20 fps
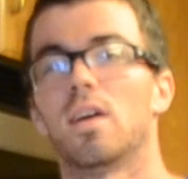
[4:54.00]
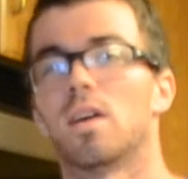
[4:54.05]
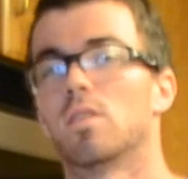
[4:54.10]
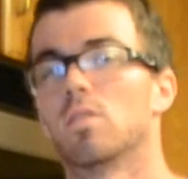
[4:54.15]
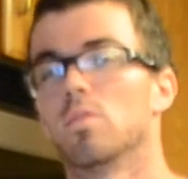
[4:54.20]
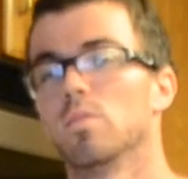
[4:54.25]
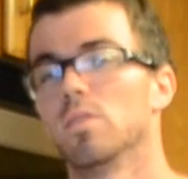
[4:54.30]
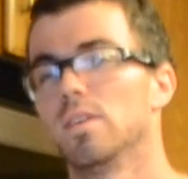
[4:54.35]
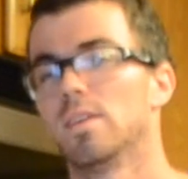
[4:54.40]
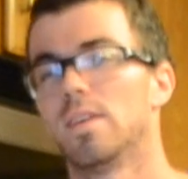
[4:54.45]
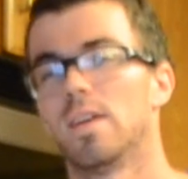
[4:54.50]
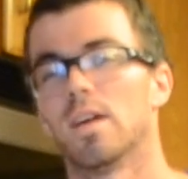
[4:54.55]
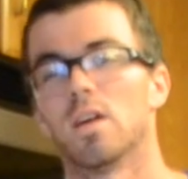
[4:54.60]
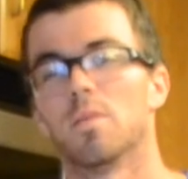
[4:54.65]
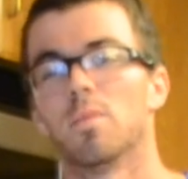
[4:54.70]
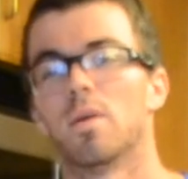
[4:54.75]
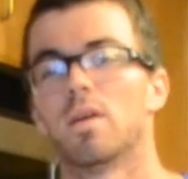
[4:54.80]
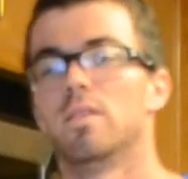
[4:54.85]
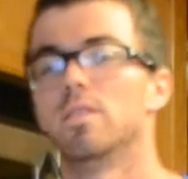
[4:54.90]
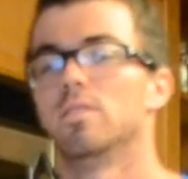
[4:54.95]
I don't really care
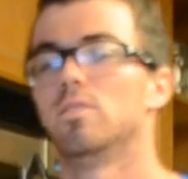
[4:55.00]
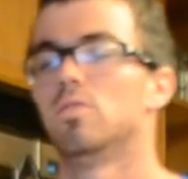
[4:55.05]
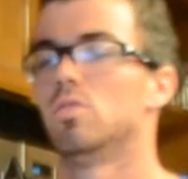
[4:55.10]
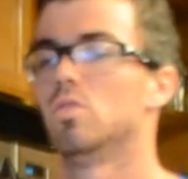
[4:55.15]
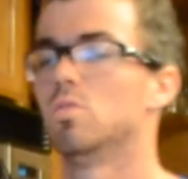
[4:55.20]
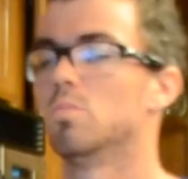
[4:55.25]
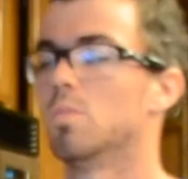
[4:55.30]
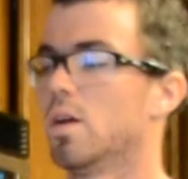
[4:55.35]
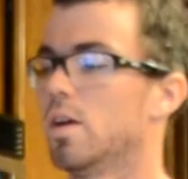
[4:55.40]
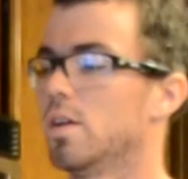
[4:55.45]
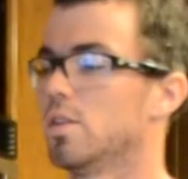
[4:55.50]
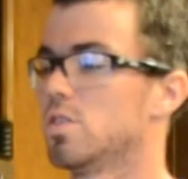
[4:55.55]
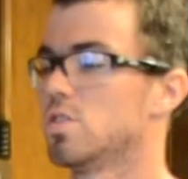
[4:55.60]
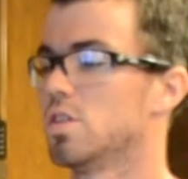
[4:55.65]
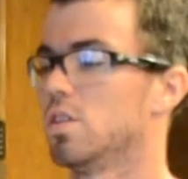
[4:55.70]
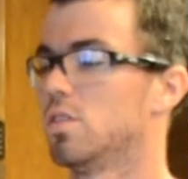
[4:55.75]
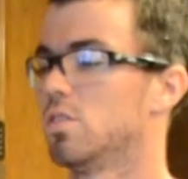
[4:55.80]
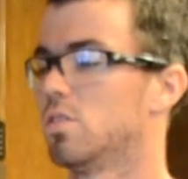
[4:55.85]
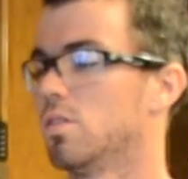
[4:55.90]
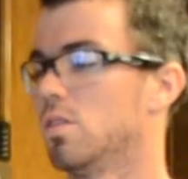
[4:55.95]
about it too much.
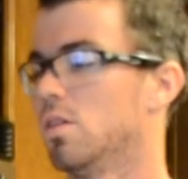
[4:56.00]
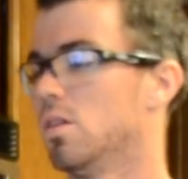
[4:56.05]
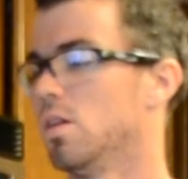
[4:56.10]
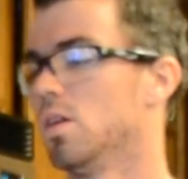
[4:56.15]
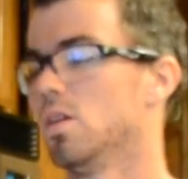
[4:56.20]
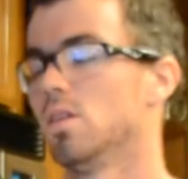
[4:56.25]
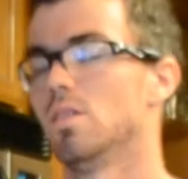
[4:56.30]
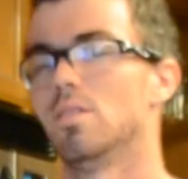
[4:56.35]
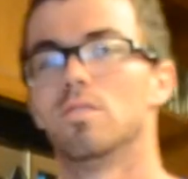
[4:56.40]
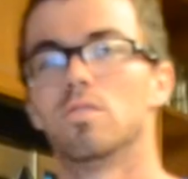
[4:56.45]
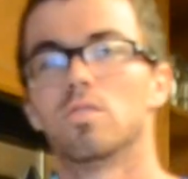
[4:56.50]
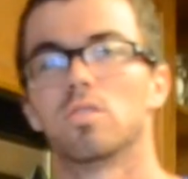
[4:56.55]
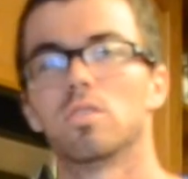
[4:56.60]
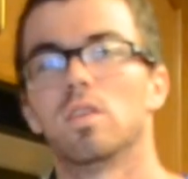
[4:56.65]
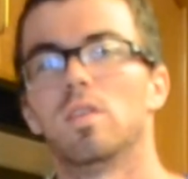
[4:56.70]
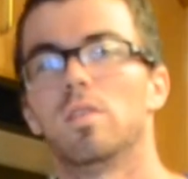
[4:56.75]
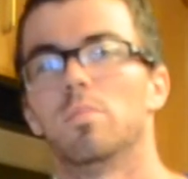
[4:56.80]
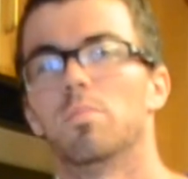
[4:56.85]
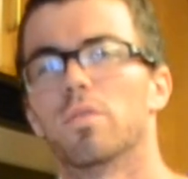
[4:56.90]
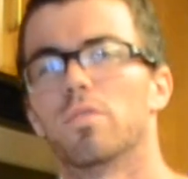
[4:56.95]
It's
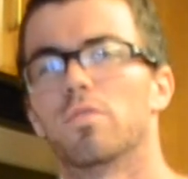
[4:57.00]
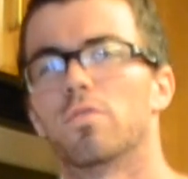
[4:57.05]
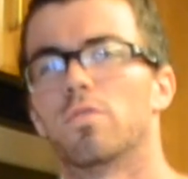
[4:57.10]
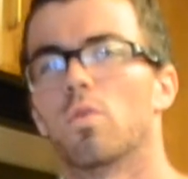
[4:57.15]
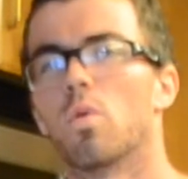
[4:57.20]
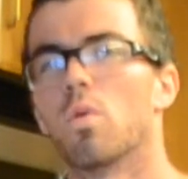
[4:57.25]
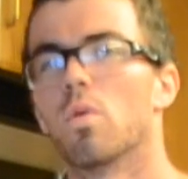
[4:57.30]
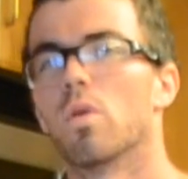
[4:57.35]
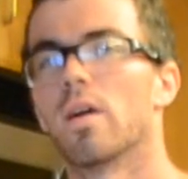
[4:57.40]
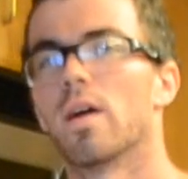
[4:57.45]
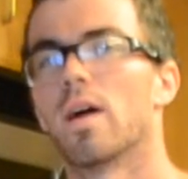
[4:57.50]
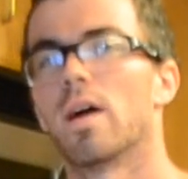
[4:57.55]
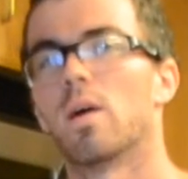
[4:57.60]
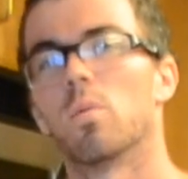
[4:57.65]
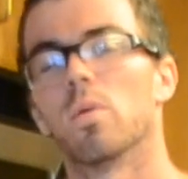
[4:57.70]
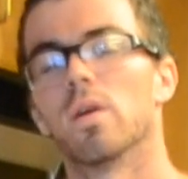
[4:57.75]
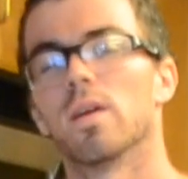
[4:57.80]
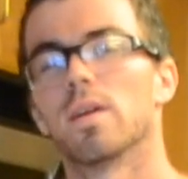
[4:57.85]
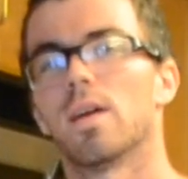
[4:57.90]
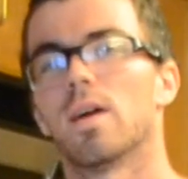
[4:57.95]
usually before I
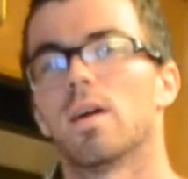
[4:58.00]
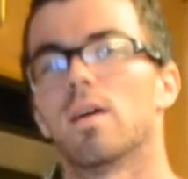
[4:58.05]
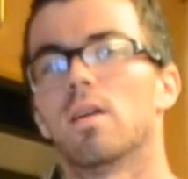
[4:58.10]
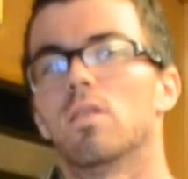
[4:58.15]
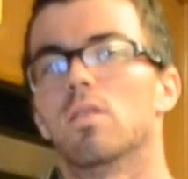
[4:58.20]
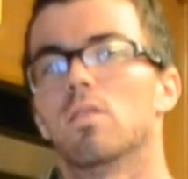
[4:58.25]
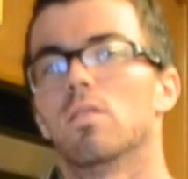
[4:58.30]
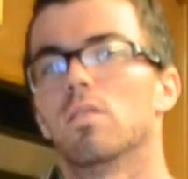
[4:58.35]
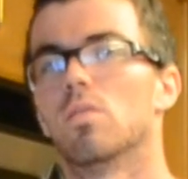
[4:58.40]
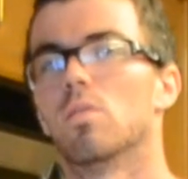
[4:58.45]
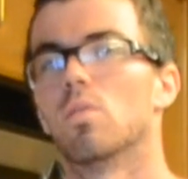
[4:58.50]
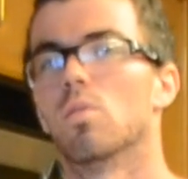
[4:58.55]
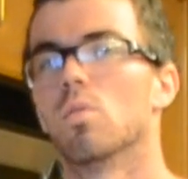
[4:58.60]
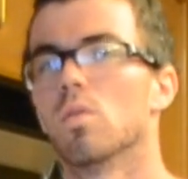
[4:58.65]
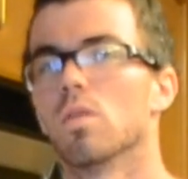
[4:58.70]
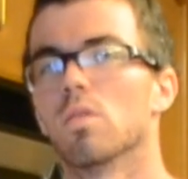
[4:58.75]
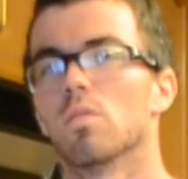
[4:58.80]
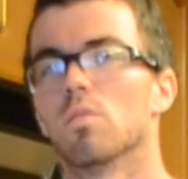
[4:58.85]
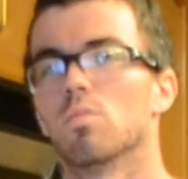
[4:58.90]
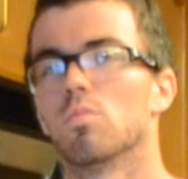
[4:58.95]
work out
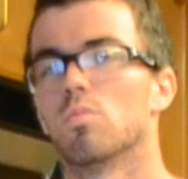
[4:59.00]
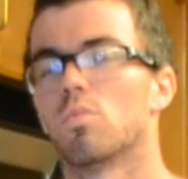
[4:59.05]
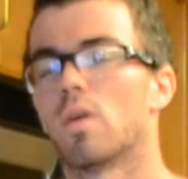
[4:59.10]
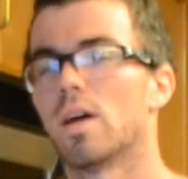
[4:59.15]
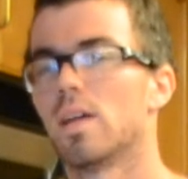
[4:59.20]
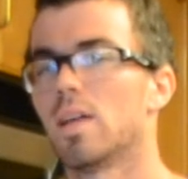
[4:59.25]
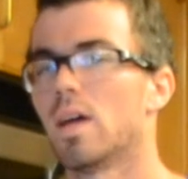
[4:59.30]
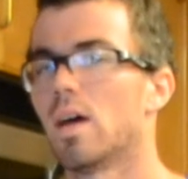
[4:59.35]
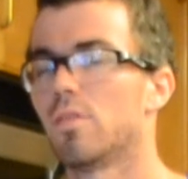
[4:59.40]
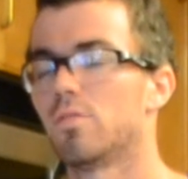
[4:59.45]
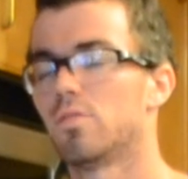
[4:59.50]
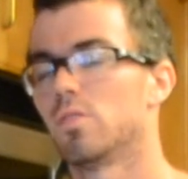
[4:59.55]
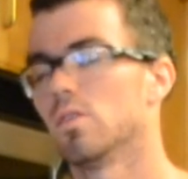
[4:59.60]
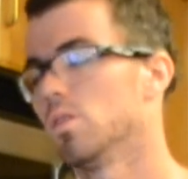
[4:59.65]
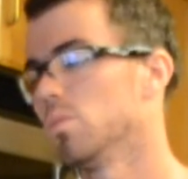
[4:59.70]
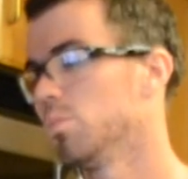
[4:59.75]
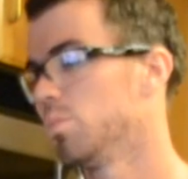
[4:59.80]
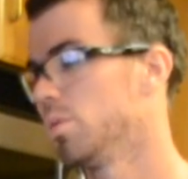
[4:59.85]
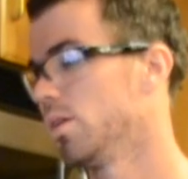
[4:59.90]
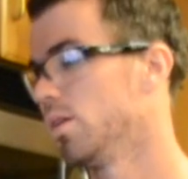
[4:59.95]
or right
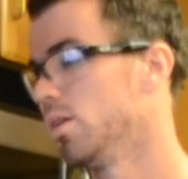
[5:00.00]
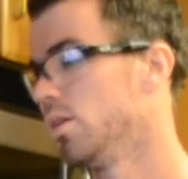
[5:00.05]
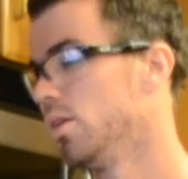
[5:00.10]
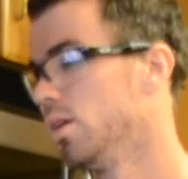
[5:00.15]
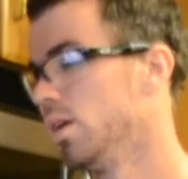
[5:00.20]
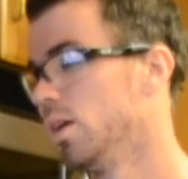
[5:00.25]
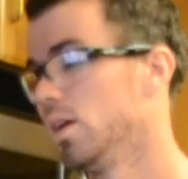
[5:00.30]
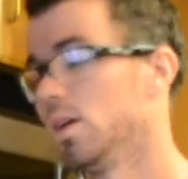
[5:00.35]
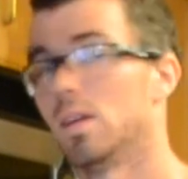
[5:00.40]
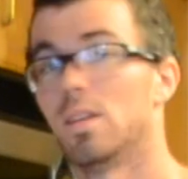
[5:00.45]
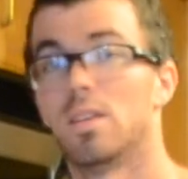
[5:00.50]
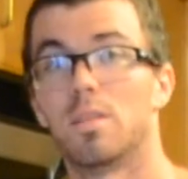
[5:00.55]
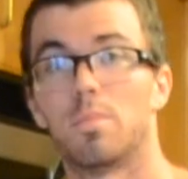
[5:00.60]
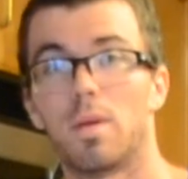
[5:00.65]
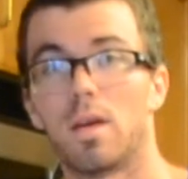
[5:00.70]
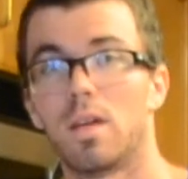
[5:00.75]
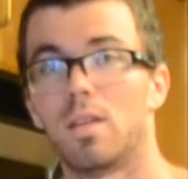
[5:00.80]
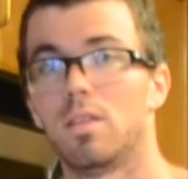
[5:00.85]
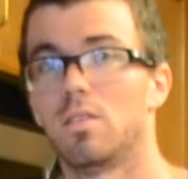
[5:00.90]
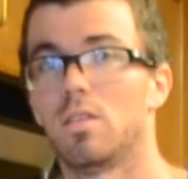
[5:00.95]
after, but it
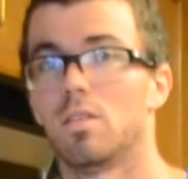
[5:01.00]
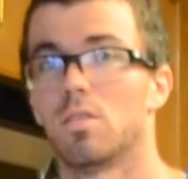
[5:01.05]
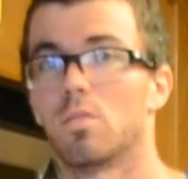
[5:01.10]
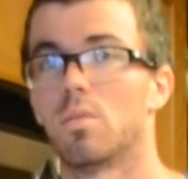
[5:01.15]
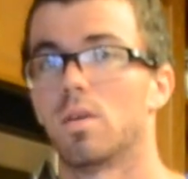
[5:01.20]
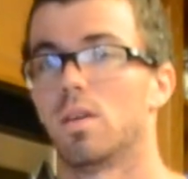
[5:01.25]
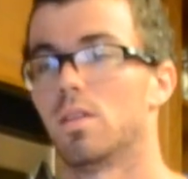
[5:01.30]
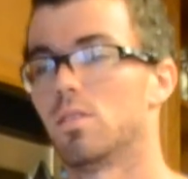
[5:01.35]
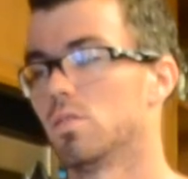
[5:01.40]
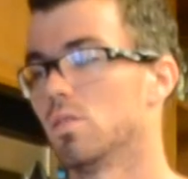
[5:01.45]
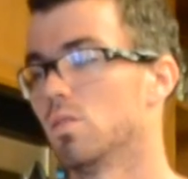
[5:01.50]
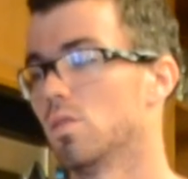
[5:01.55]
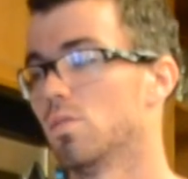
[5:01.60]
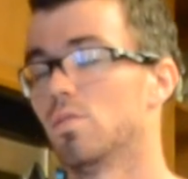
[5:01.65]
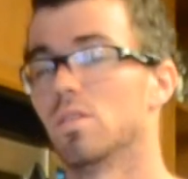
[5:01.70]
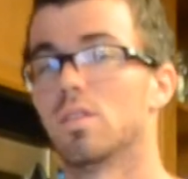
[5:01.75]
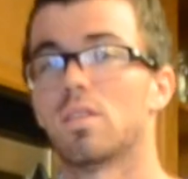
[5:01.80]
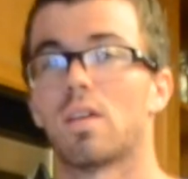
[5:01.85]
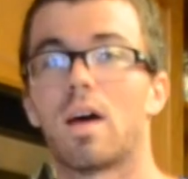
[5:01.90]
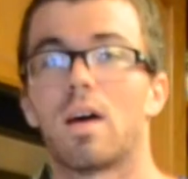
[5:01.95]
depends either way. So if
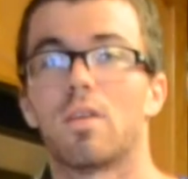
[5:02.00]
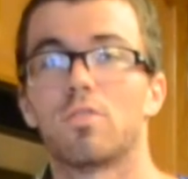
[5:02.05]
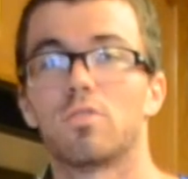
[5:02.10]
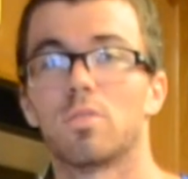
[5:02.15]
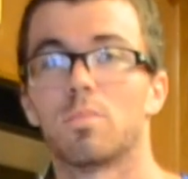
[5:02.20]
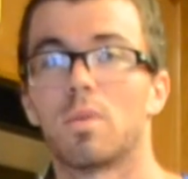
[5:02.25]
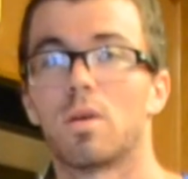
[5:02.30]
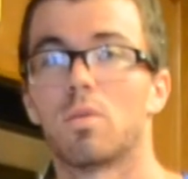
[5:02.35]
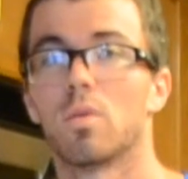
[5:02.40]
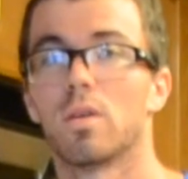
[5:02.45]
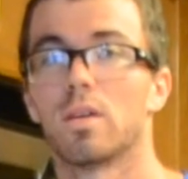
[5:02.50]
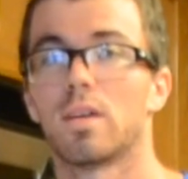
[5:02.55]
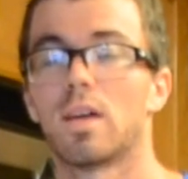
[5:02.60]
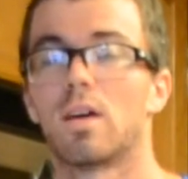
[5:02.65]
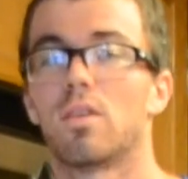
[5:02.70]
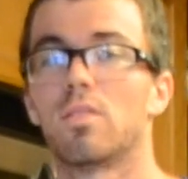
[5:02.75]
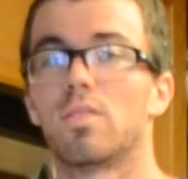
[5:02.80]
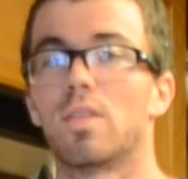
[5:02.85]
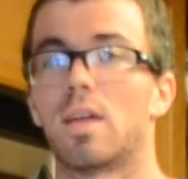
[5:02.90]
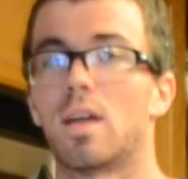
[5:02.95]
it's after my
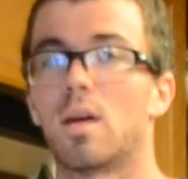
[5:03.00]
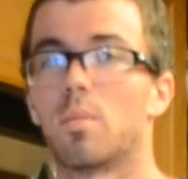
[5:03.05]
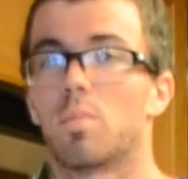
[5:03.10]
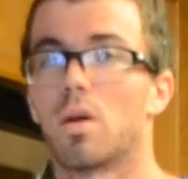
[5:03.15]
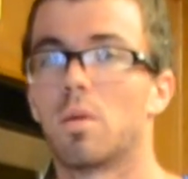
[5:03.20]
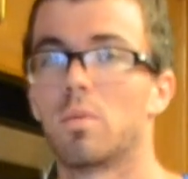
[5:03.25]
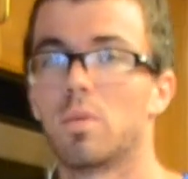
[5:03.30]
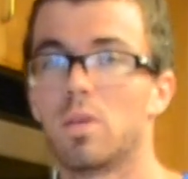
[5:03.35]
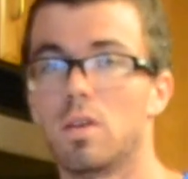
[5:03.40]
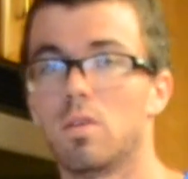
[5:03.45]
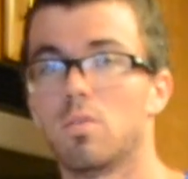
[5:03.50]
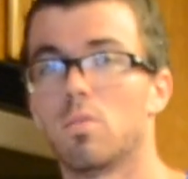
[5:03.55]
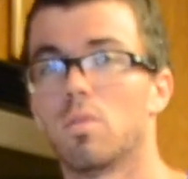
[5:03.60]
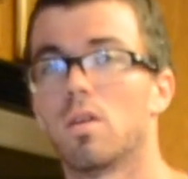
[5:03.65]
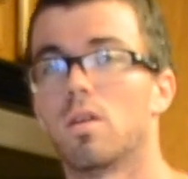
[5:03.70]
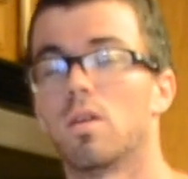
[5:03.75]
workout, then I'll eat